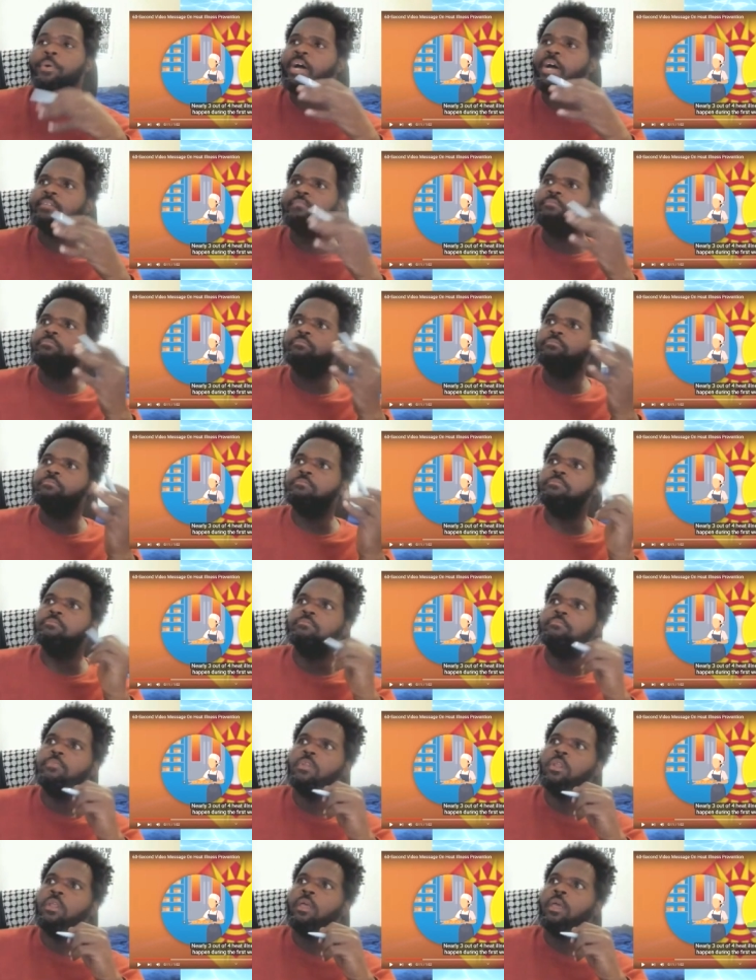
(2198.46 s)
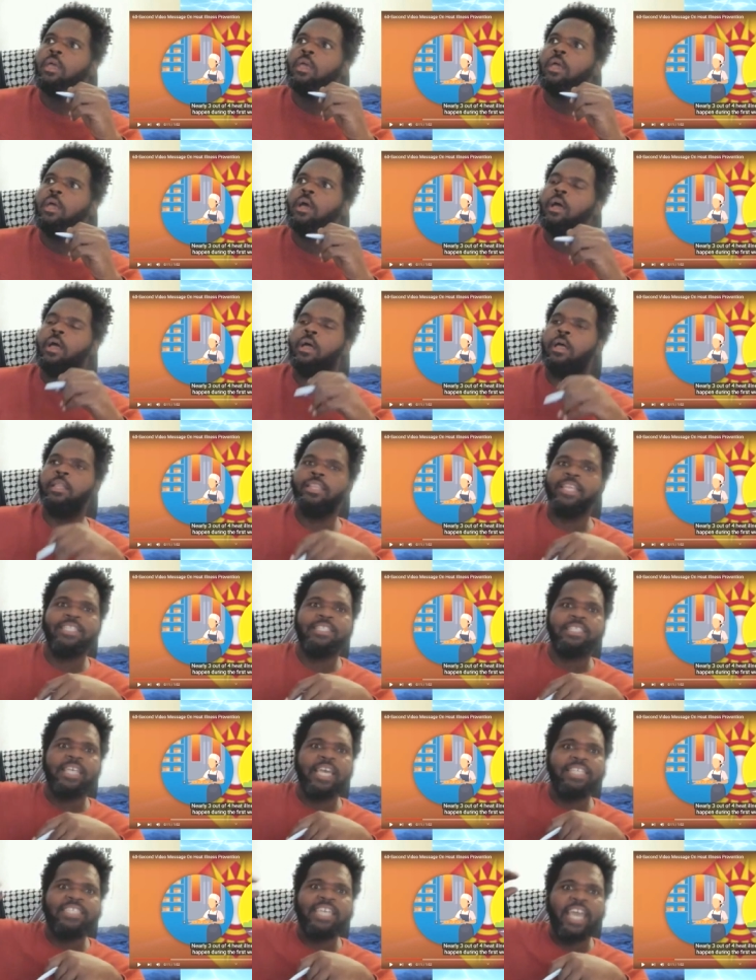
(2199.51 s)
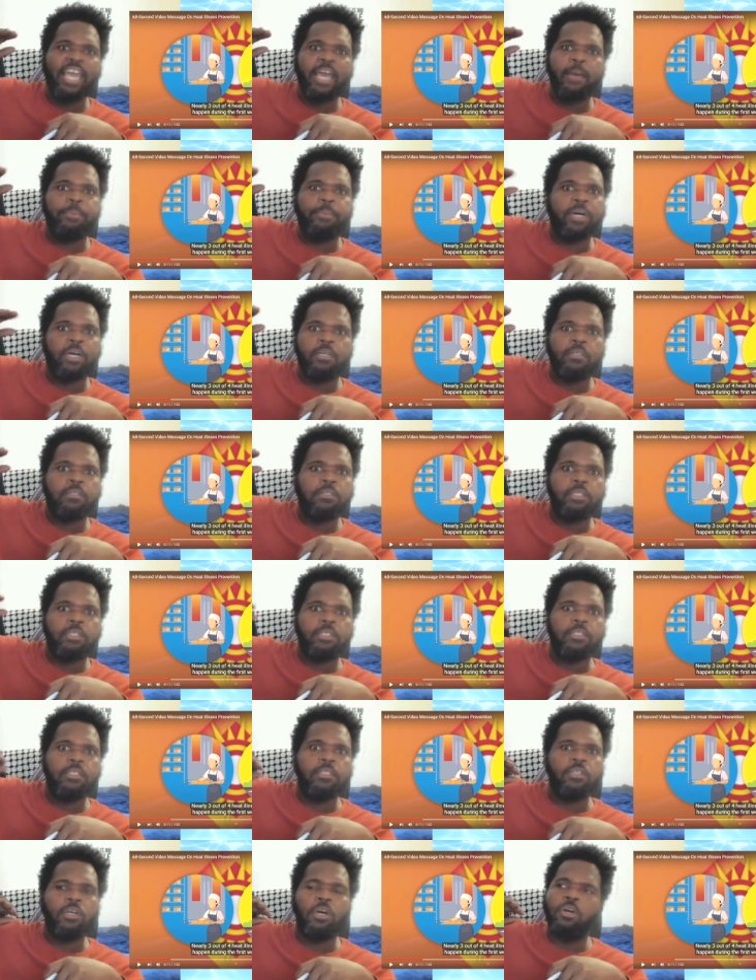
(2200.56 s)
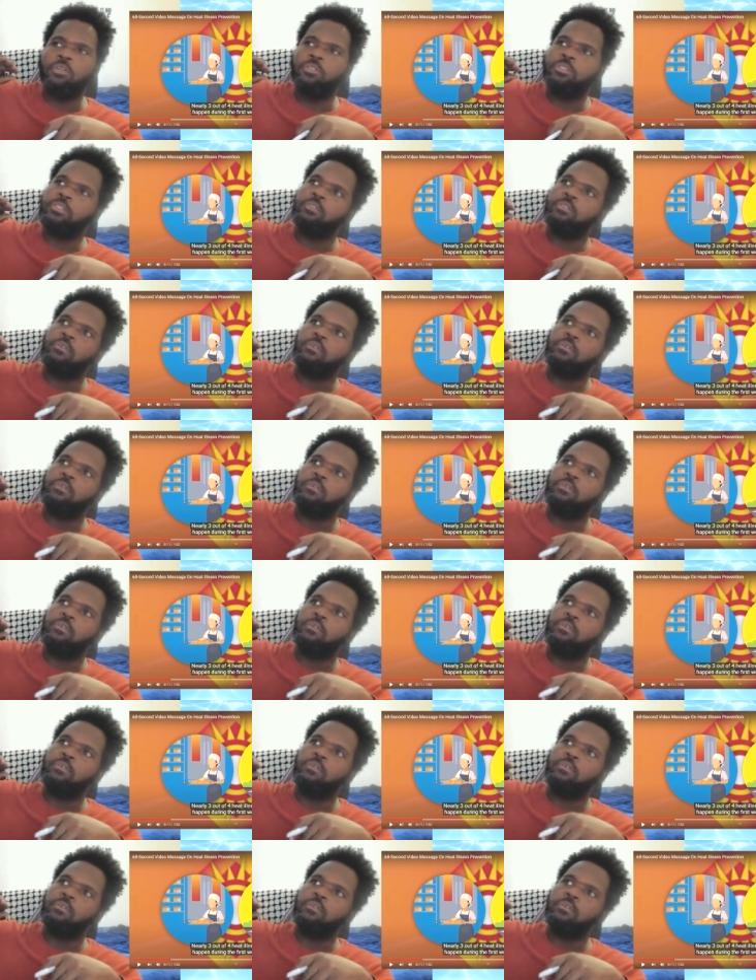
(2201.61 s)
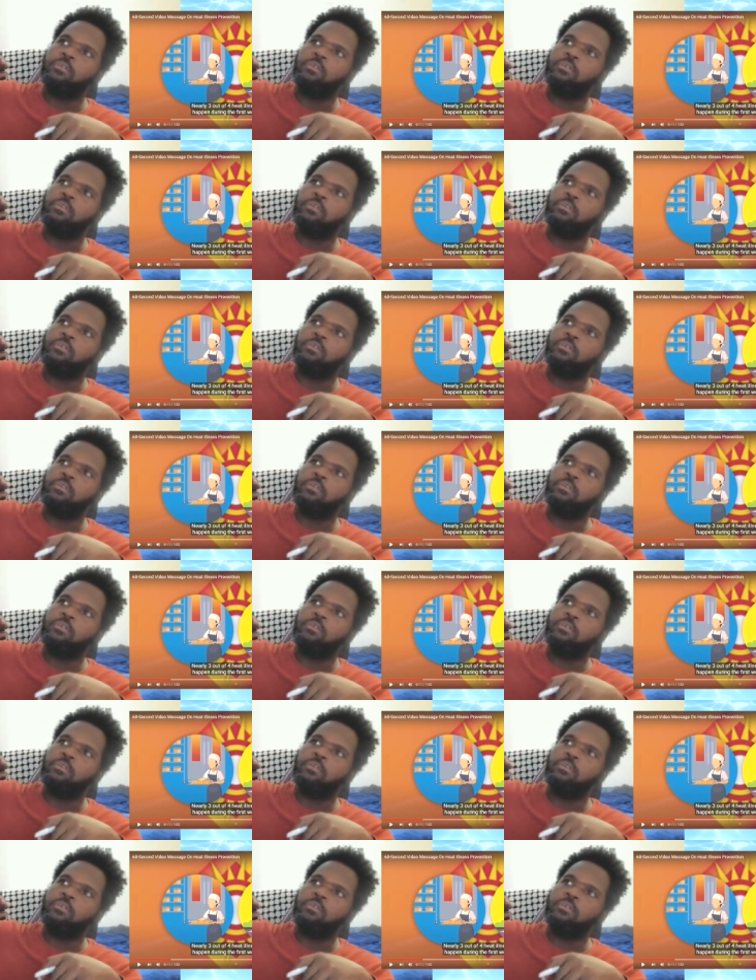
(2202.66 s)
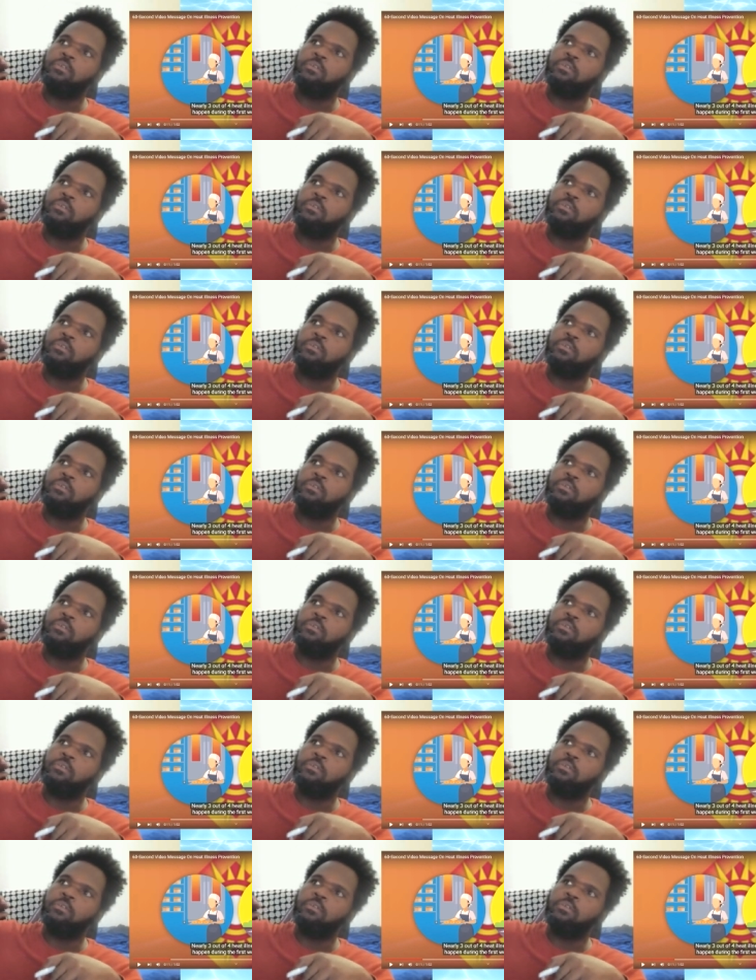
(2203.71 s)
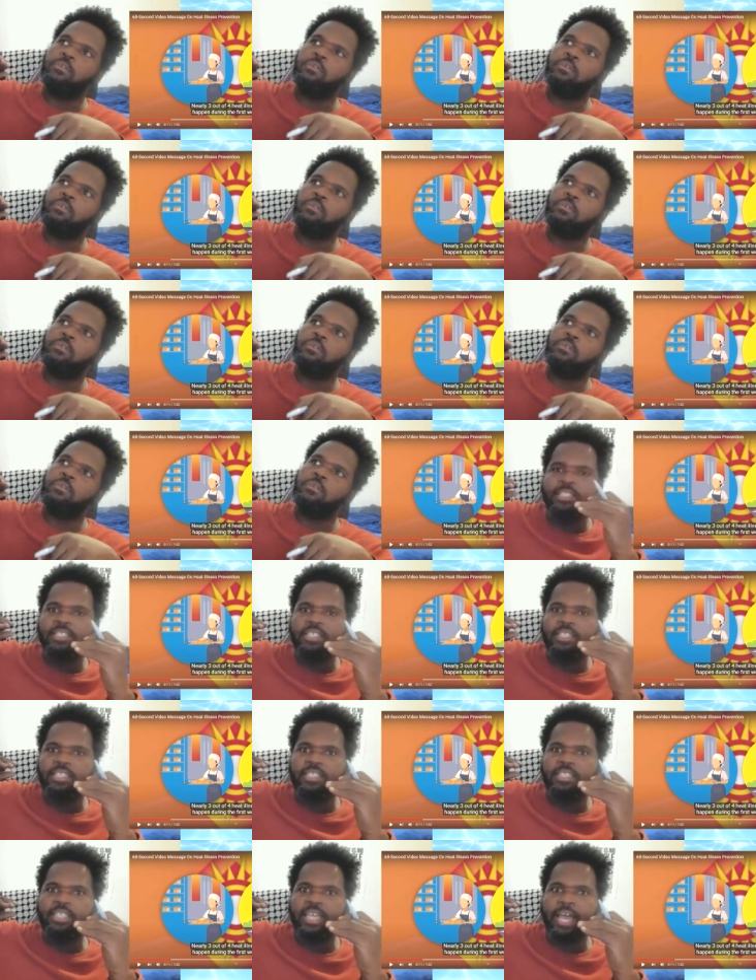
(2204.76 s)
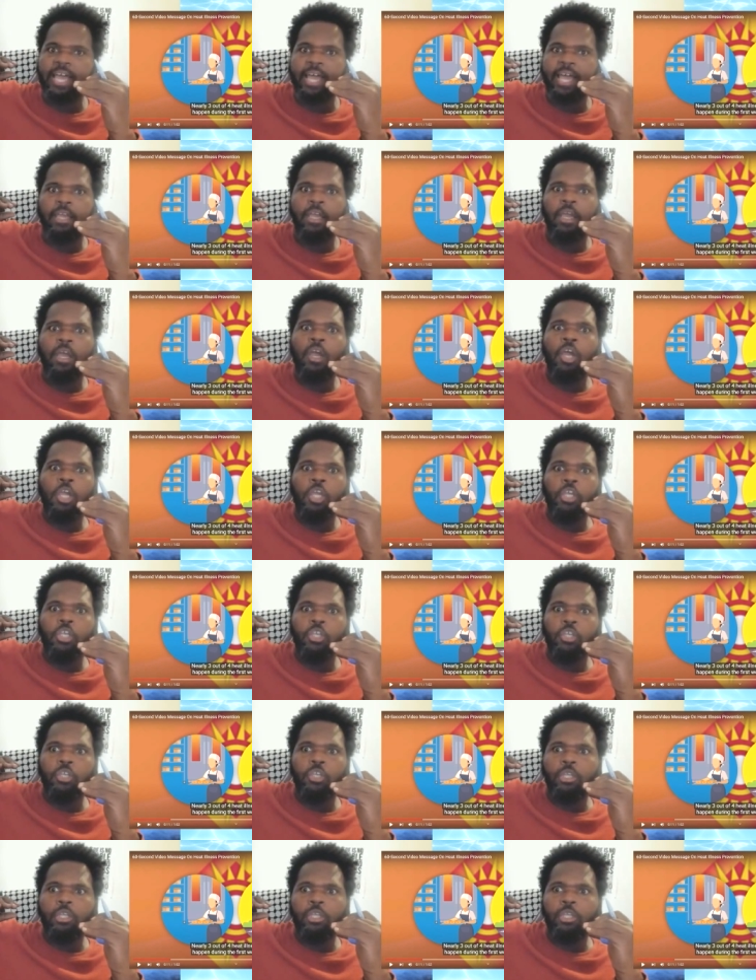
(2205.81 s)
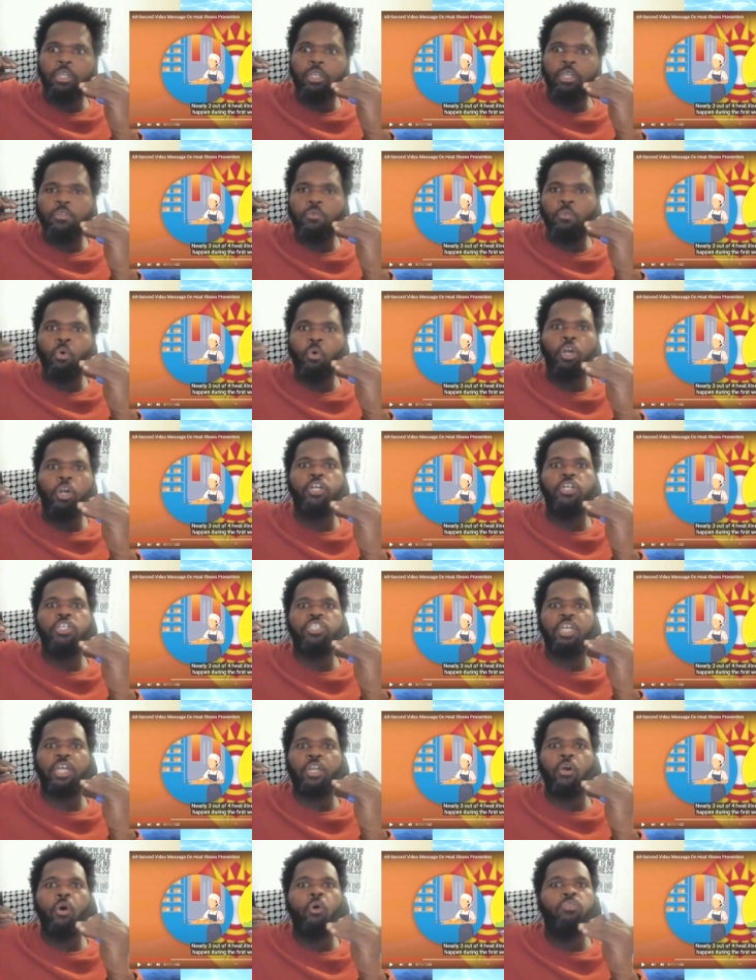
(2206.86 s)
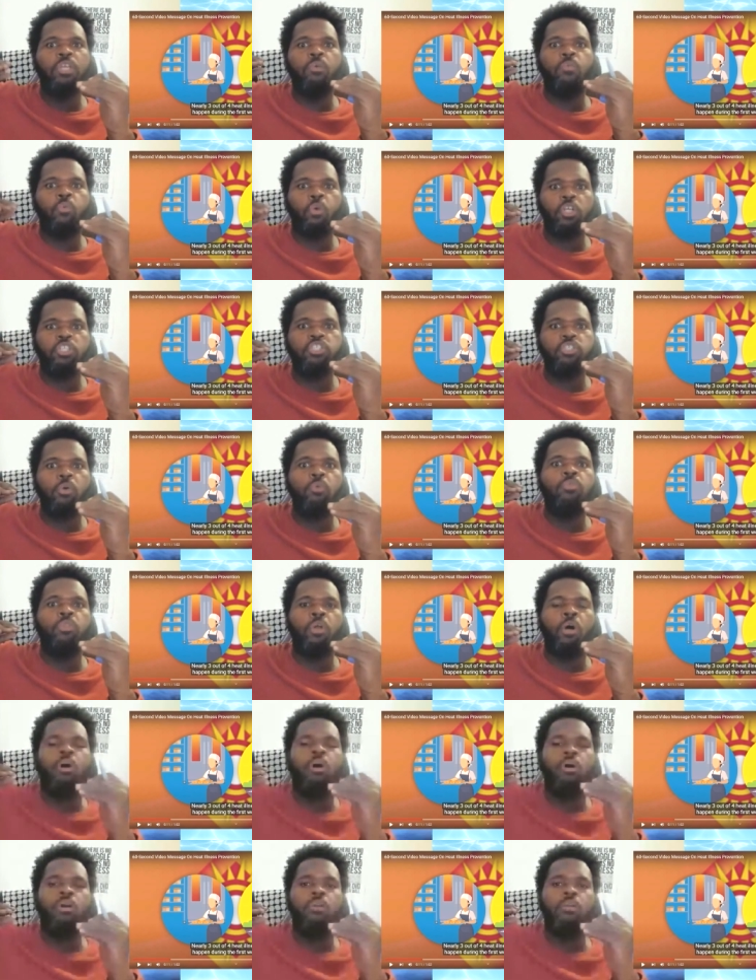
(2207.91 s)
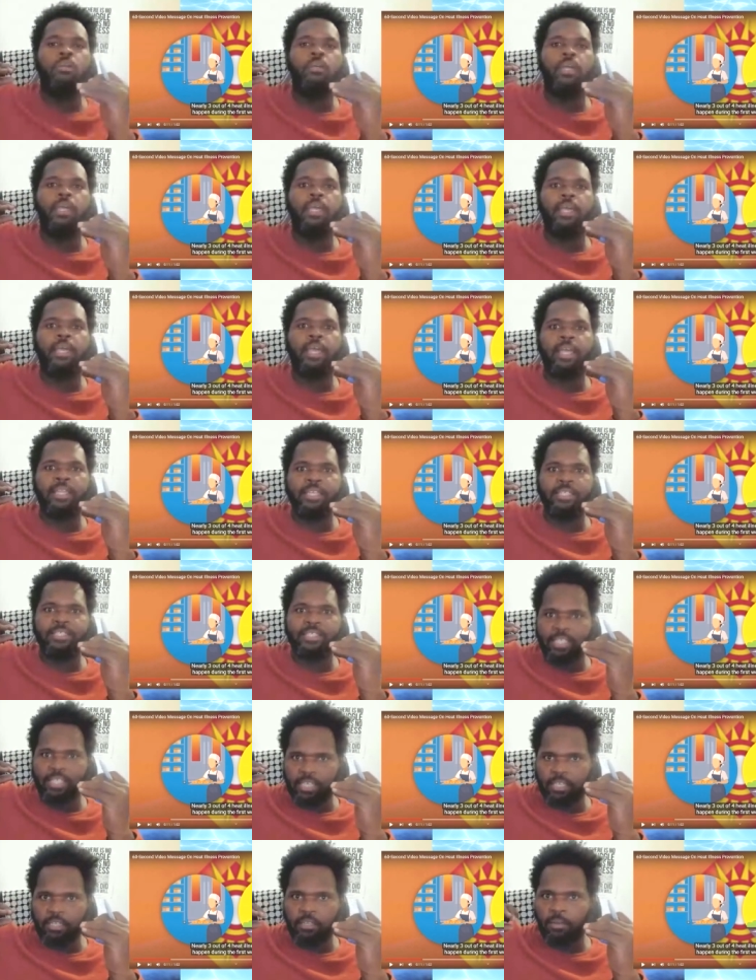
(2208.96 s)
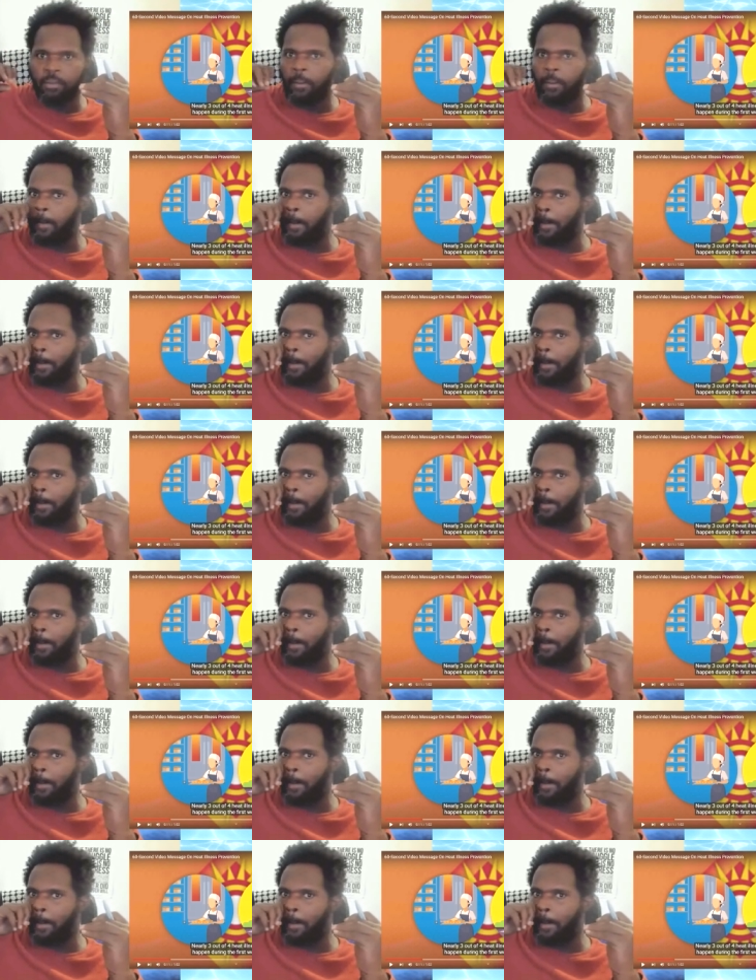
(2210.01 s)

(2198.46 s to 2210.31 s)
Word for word: But let's say Tampa goes, well, we have these particular ordinances that workers can only work so long in this heat